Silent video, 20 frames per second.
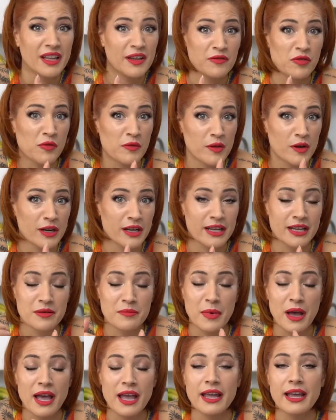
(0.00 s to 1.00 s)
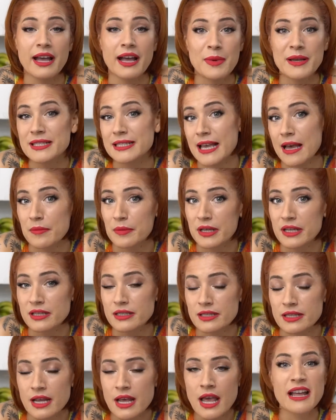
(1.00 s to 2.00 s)
left over in my spice
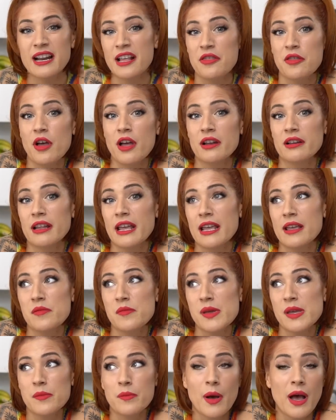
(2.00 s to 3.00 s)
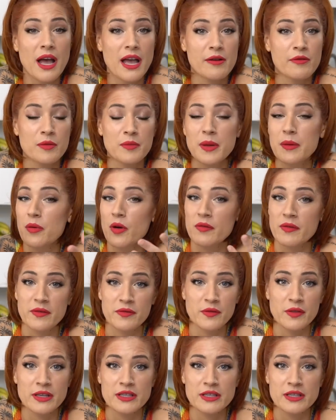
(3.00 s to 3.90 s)
cabinet. And I thought a meat pie would be perfect for